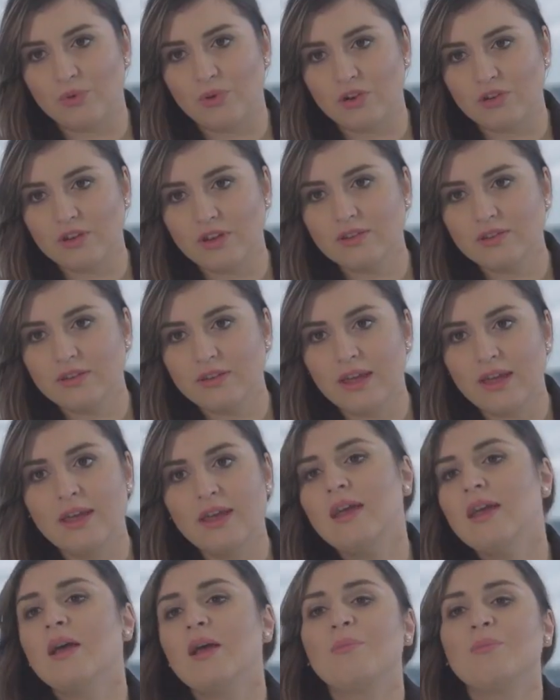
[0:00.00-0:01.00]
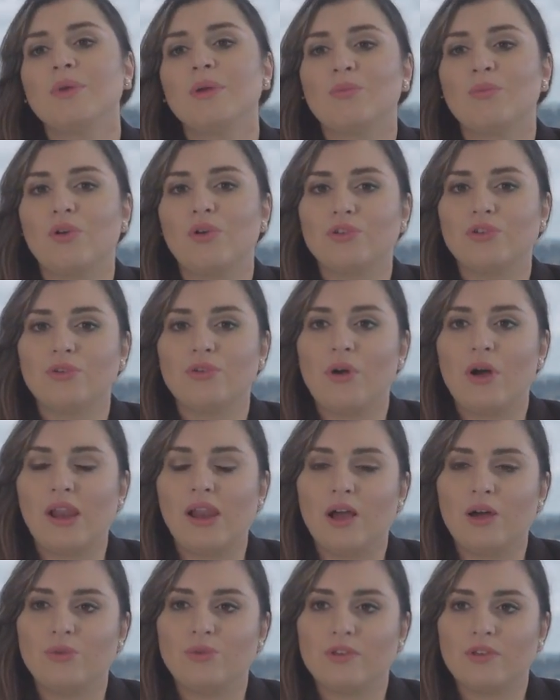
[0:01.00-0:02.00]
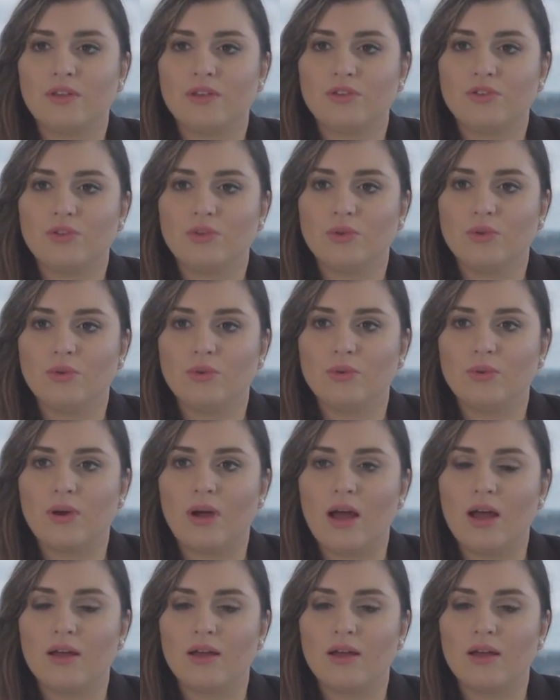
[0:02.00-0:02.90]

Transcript: process. BIM also allows us to